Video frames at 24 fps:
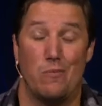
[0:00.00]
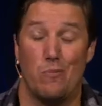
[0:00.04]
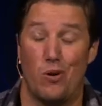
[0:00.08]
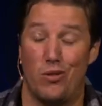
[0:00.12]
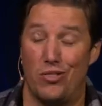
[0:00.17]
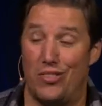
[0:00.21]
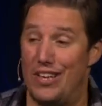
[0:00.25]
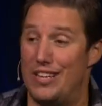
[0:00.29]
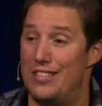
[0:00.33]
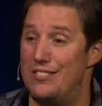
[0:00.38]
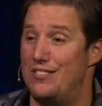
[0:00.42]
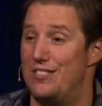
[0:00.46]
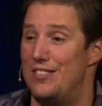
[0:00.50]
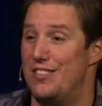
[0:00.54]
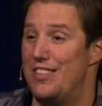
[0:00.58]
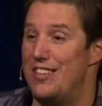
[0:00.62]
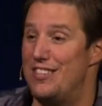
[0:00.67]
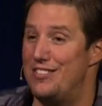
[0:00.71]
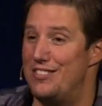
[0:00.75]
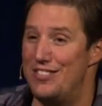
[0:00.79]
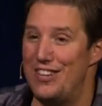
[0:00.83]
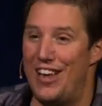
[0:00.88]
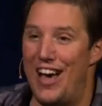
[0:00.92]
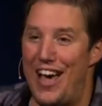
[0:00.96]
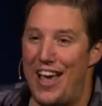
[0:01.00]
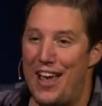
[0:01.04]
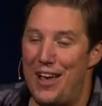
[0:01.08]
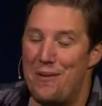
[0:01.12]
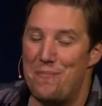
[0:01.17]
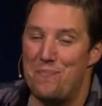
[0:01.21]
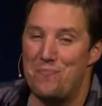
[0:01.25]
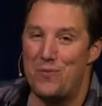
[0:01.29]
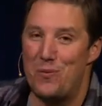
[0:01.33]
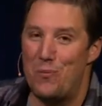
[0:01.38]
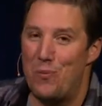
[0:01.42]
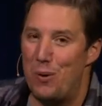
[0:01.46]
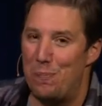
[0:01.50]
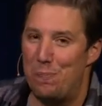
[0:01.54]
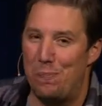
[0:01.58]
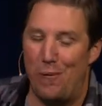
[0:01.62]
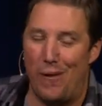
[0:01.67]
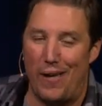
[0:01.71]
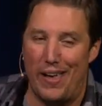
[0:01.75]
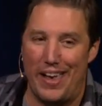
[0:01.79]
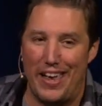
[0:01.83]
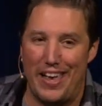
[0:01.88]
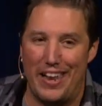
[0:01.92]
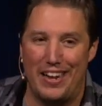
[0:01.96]
Well, this night, we're
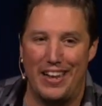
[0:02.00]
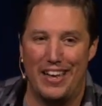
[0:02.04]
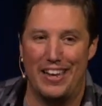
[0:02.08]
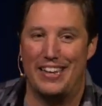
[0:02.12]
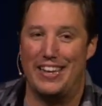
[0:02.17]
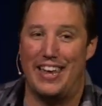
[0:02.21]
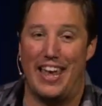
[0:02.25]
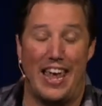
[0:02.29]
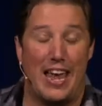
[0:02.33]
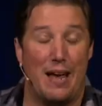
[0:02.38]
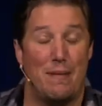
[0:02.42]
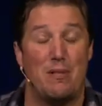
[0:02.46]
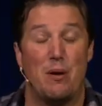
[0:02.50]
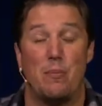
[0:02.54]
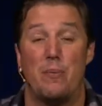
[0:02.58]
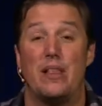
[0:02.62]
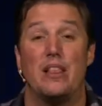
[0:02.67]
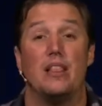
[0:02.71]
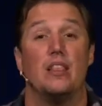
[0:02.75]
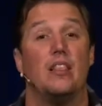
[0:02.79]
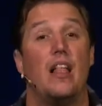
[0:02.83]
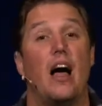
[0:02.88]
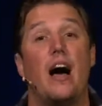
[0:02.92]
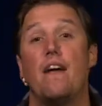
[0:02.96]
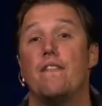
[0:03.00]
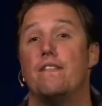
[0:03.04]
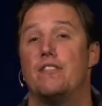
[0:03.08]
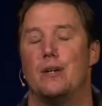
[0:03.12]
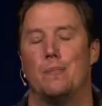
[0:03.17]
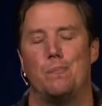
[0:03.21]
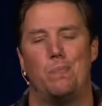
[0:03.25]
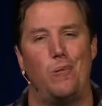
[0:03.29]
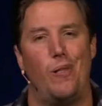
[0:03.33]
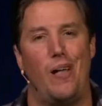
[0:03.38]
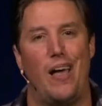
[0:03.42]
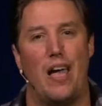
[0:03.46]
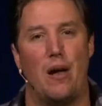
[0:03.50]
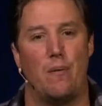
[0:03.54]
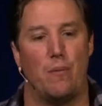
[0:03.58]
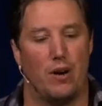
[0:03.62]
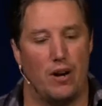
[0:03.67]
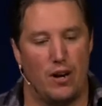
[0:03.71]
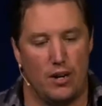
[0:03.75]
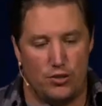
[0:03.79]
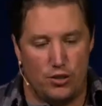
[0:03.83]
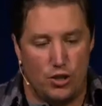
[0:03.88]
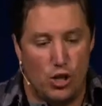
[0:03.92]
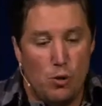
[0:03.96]
playing a game that we love to play
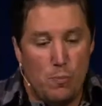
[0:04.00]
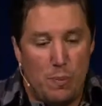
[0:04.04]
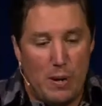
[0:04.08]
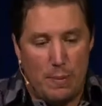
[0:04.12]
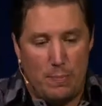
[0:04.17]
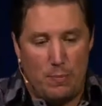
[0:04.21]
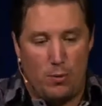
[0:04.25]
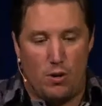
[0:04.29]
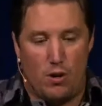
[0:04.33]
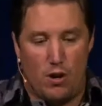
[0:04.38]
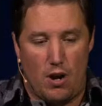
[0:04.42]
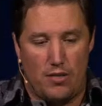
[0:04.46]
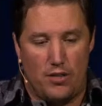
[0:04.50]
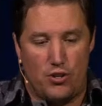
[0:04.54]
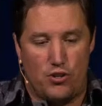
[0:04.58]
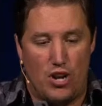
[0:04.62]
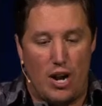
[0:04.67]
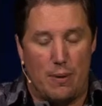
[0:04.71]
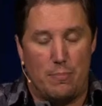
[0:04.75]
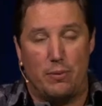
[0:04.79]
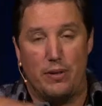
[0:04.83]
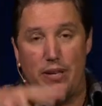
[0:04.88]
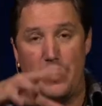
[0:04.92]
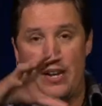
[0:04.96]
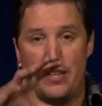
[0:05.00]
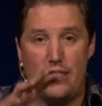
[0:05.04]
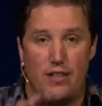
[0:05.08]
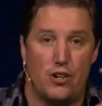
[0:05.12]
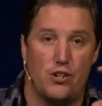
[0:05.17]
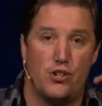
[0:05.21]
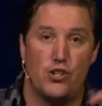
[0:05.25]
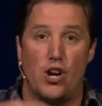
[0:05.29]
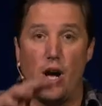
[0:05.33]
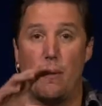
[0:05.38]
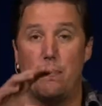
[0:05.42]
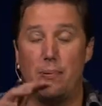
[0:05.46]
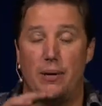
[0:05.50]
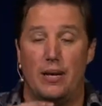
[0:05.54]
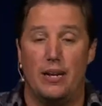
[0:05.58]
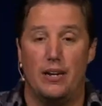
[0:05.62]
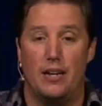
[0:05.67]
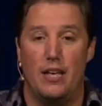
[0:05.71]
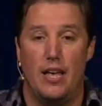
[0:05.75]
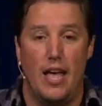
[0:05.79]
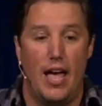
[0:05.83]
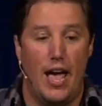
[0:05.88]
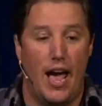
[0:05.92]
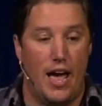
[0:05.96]
where two people are on the trampoline and they're jumping,
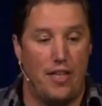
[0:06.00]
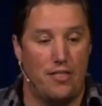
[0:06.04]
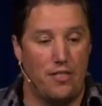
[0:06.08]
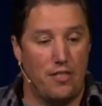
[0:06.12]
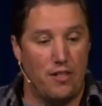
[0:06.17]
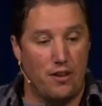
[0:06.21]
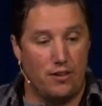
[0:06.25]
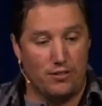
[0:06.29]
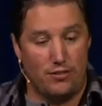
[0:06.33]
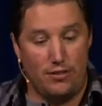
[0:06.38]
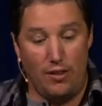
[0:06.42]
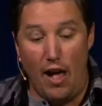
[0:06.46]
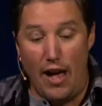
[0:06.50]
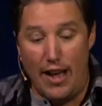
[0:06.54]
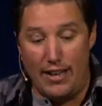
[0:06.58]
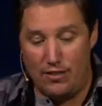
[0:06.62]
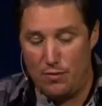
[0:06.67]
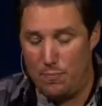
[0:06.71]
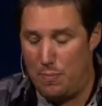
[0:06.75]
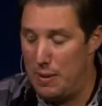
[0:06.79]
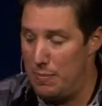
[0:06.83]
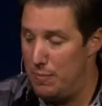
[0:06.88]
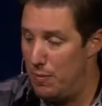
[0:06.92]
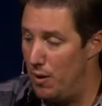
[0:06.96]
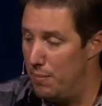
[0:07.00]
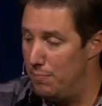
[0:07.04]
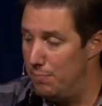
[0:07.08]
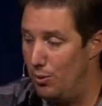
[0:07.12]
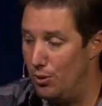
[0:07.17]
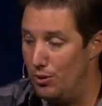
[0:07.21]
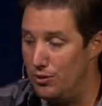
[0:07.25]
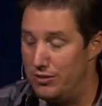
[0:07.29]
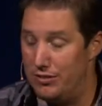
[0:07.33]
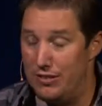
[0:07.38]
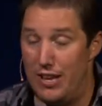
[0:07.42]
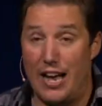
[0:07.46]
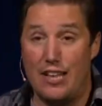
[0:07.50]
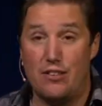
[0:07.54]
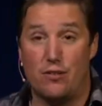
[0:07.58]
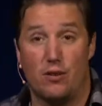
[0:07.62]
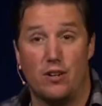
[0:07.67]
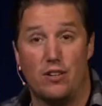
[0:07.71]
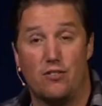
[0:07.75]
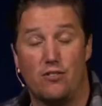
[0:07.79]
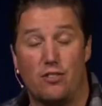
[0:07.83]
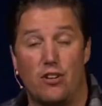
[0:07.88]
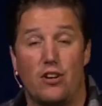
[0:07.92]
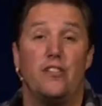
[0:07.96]
and then there's lines of people on both sides. And
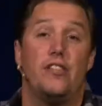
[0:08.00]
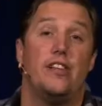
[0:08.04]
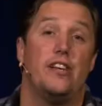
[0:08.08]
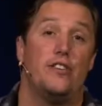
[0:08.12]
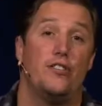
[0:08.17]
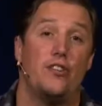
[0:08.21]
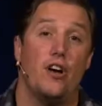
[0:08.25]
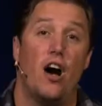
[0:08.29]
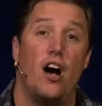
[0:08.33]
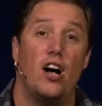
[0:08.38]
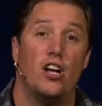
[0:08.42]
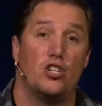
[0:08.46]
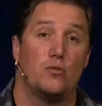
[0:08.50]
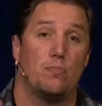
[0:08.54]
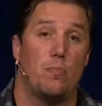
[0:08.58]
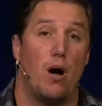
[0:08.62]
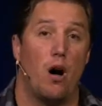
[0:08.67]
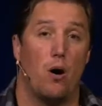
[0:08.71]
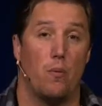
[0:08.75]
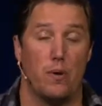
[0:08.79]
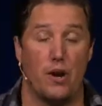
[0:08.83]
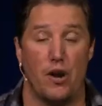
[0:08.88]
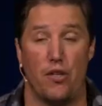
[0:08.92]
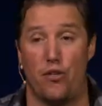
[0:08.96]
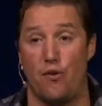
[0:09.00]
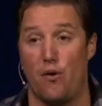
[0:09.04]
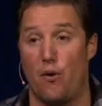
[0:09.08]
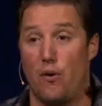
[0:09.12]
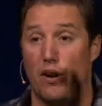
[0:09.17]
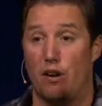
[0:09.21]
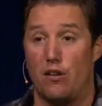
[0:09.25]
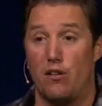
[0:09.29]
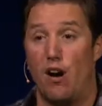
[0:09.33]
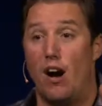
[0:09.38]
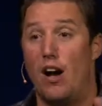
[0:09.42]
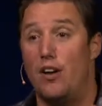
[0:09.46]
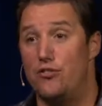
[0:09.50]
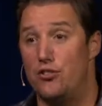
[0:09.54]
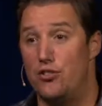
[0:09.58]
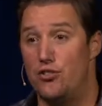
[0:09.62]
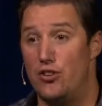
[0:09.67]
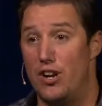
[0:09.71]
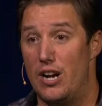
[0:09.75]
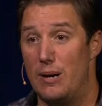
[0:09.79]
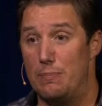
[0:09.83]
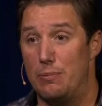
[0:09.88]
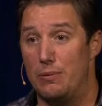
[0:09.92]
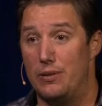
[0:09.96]
it's literally dodgeball where you're throwing across the
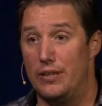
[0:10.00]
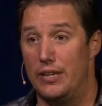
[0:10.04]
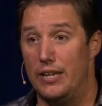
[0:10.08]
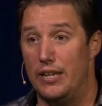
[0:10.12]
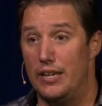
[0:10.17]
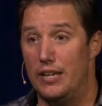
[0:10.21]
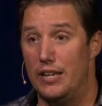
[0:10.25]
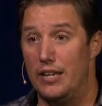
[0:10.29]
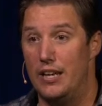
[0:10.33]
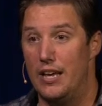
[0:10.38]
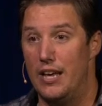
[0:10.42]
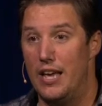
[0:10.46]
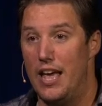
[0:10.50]
trampoline.